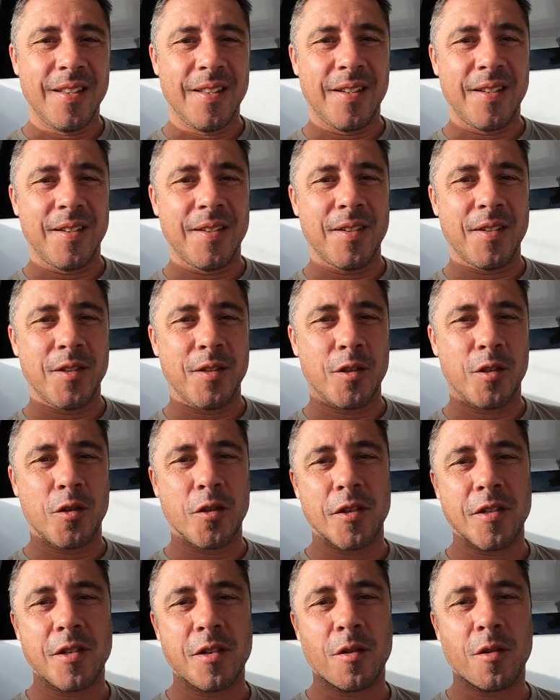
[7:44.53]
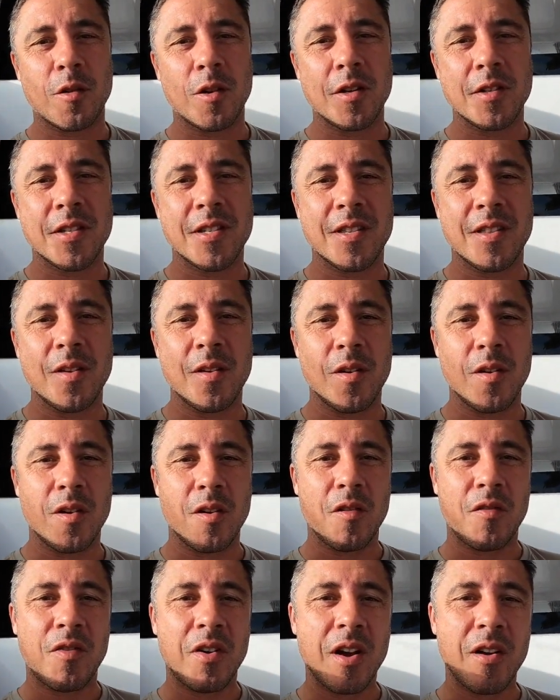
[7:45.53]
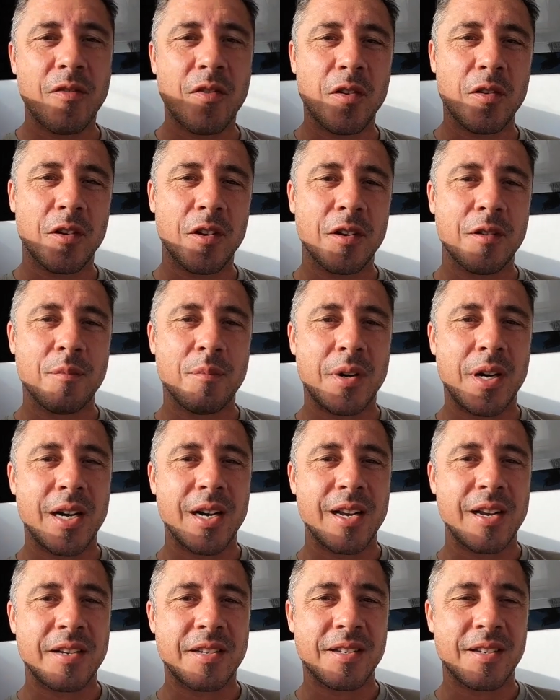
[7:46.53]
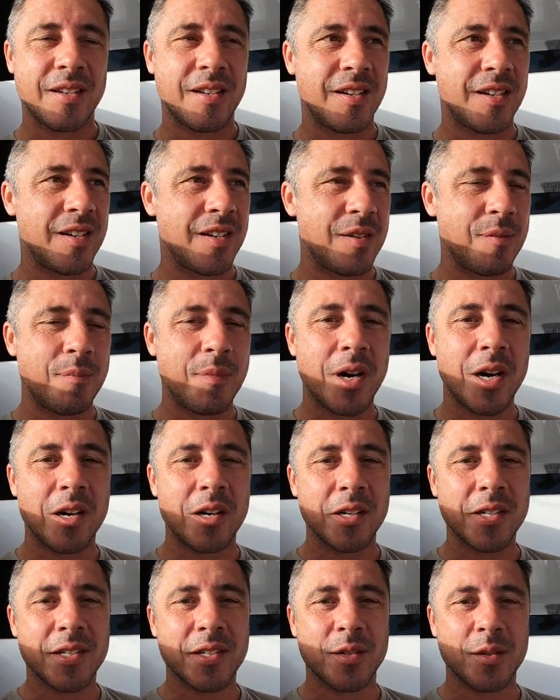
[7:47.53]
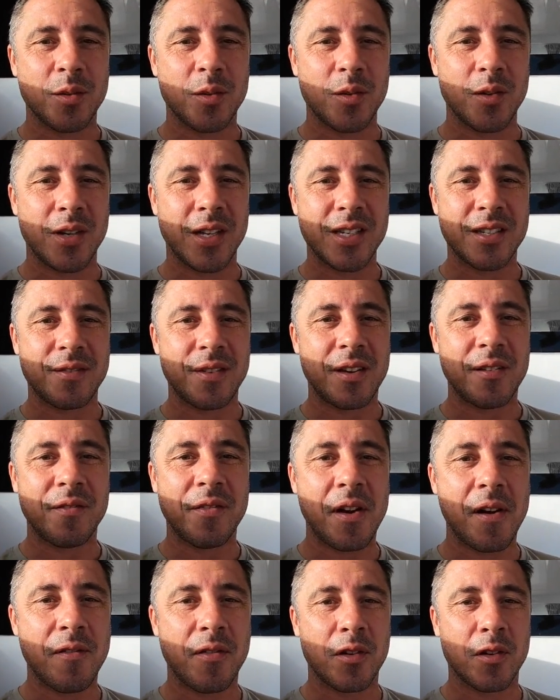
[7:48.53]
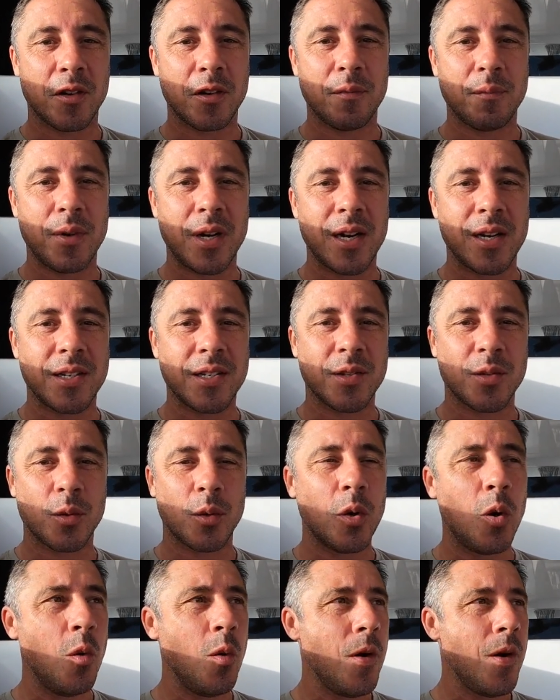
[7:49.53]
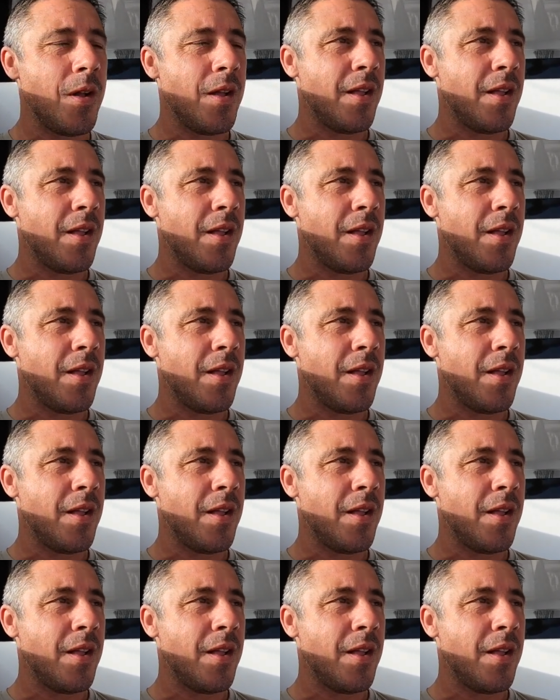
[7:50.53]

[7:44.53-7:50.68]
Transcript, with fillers: uh, just crossed the 500 miles uh, mark, so less than 500 miles to go.